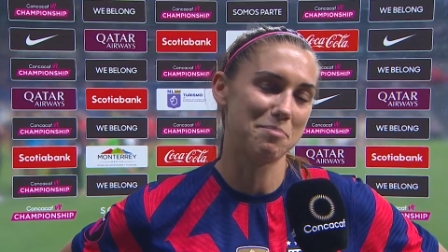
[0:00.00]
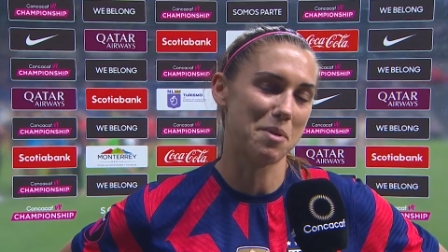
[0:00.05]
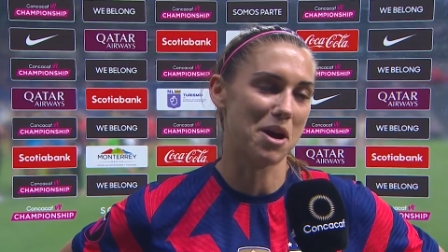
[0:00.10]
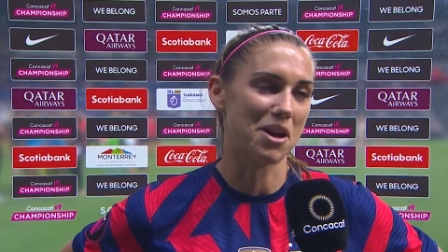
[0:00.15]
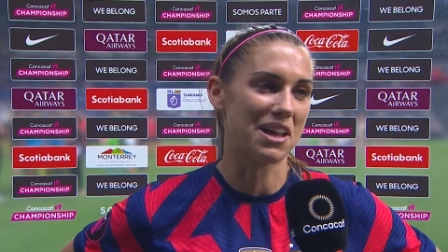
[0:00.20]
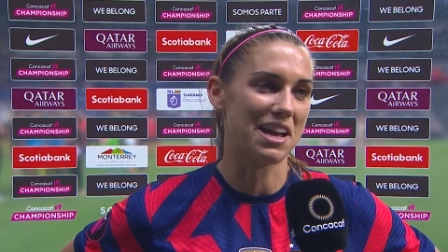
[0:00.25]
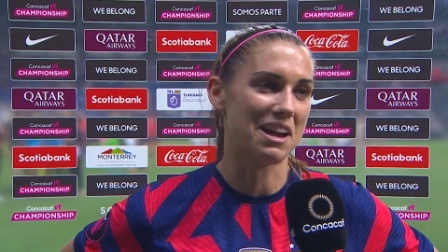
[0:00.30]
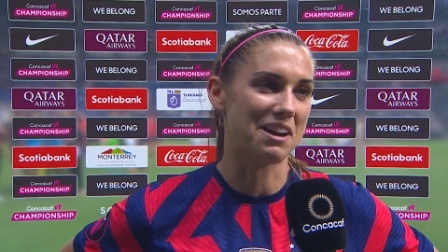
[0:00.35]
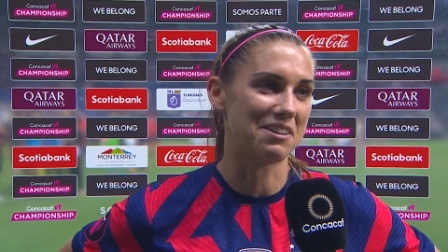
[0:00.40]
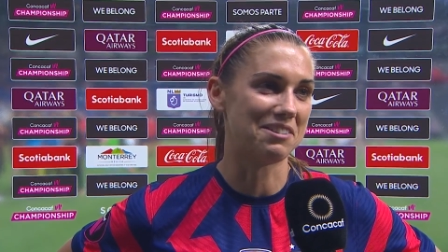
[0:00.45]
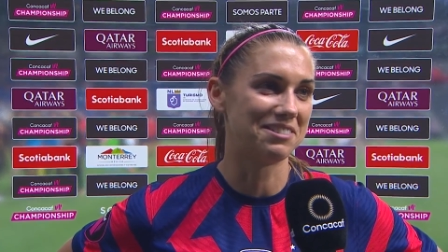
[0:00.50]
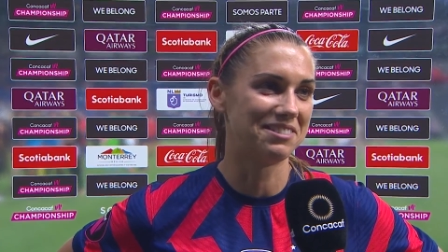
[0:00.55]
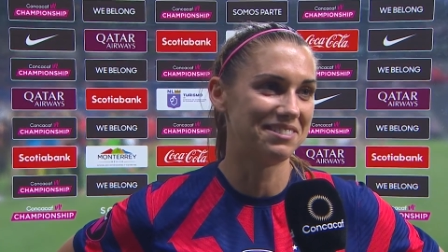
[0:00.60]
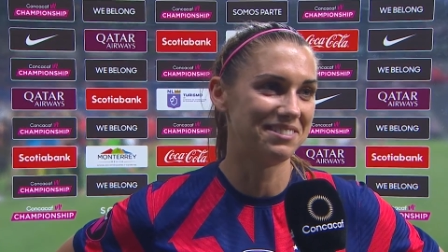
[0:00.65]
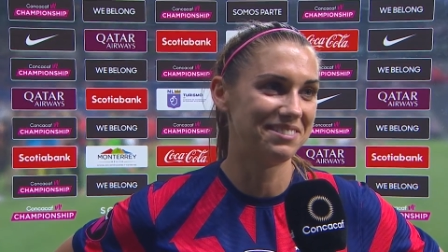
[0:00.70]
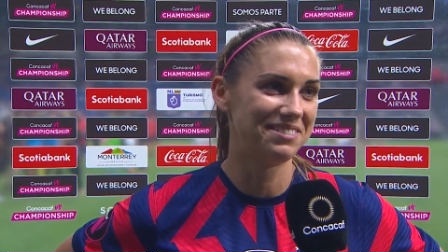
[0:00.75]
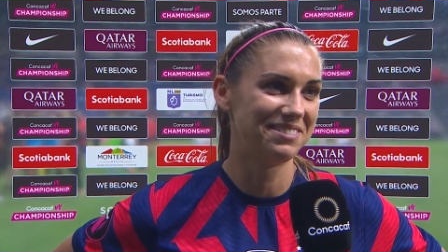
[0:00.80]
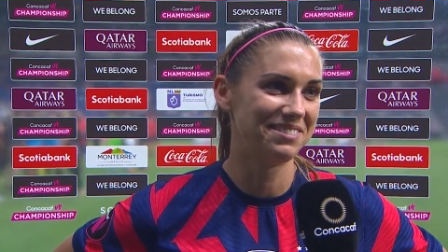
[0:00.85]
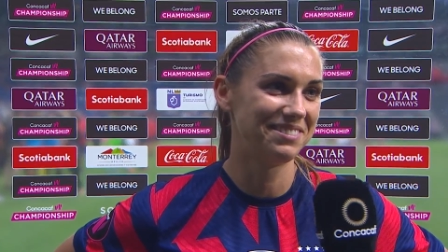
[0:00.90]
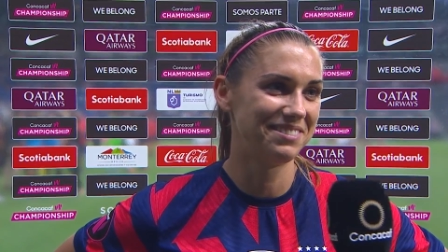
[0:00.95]
Ball out.
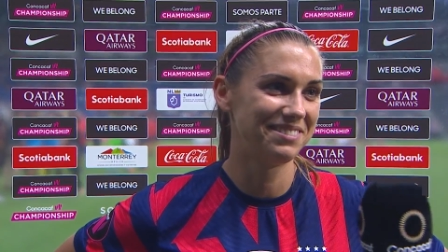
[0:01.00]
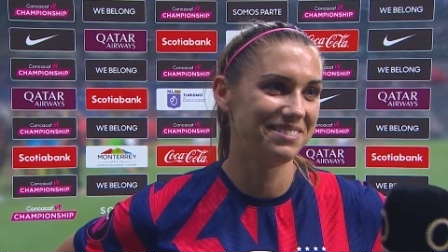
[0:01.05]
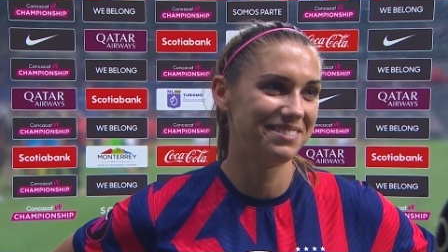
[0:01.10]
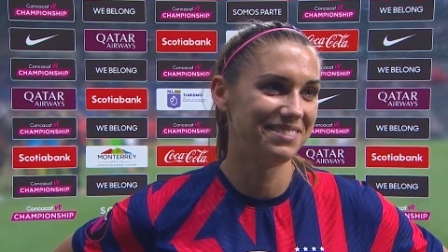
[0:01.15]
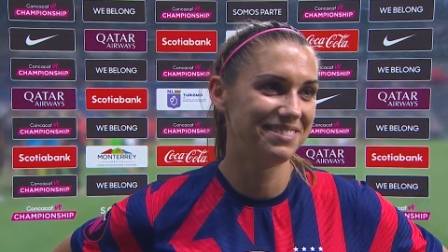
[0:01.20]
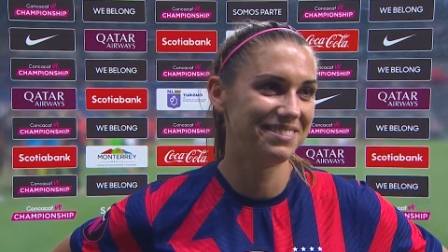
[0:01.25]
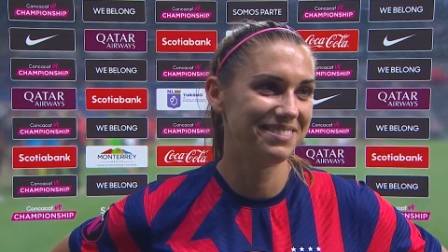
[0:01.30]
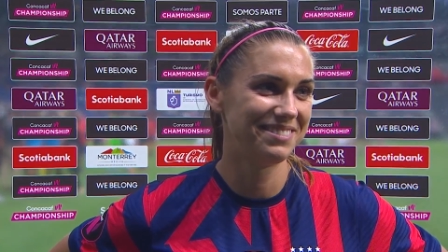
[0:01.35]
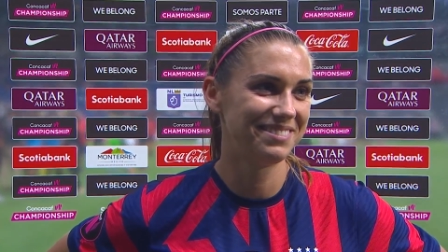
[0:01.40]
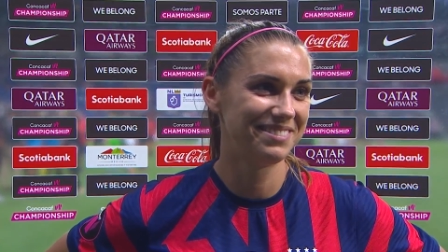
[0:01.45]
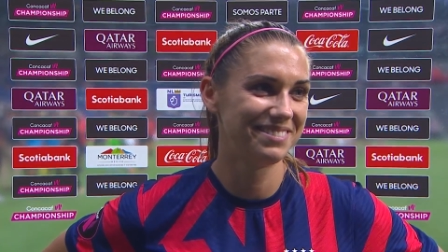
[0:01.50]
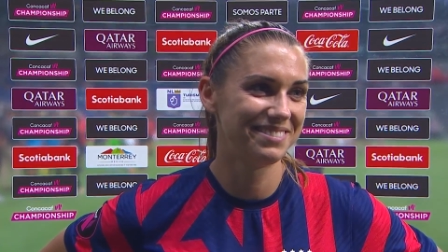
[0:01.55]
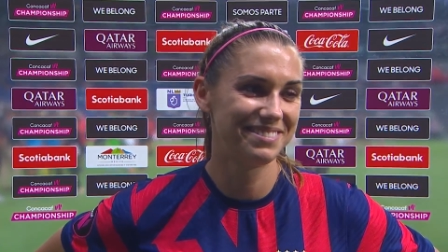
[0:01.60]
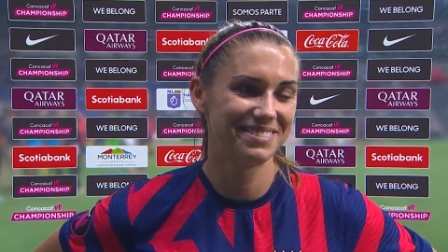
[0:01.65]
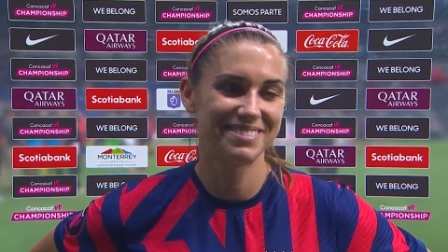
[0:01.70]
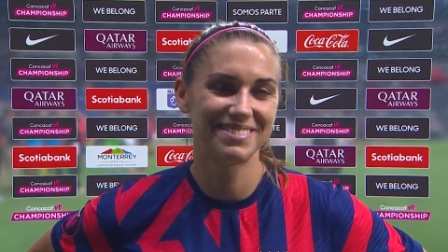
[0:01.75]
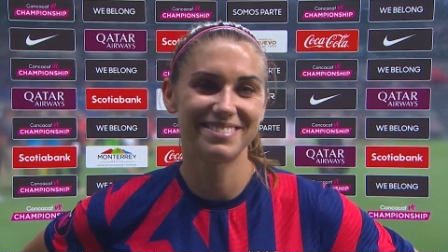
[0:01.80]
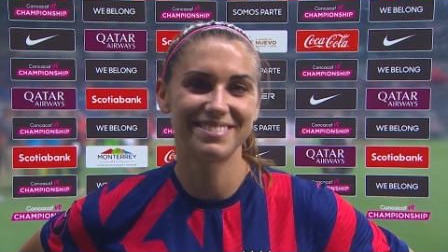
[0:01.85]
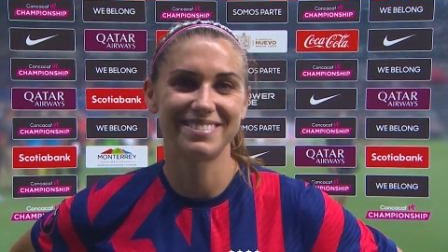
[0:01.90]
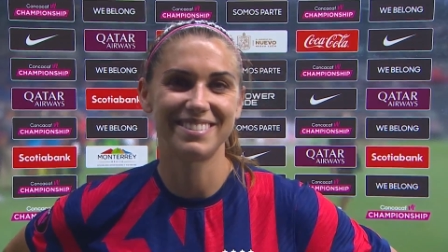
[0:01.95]
Thank you very
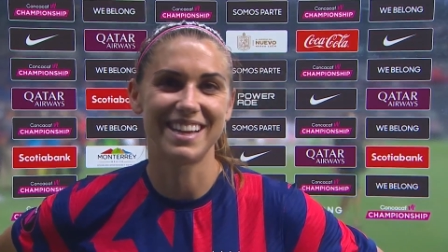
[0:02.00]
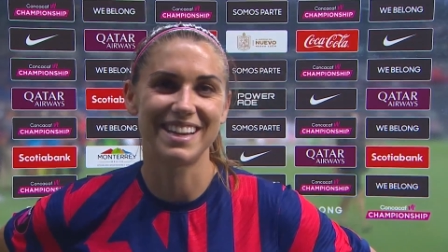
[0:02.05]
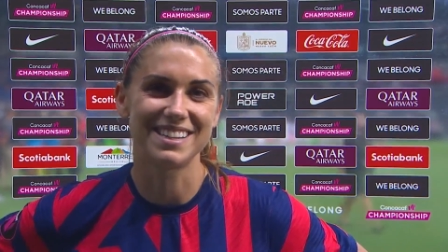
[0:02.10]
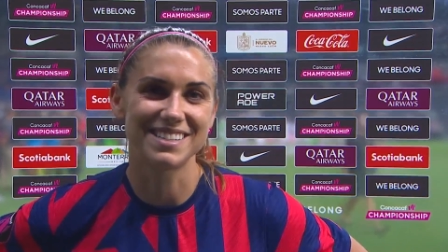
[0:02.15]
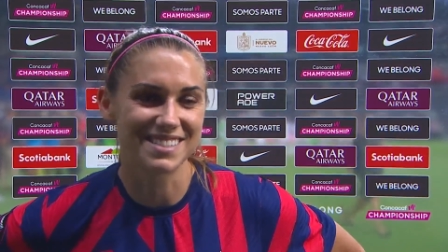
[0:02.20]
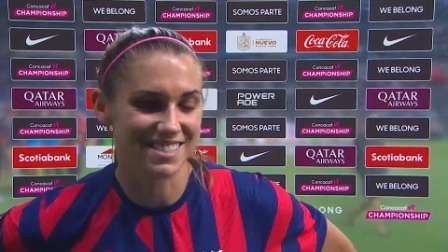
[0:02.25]
much, Alex.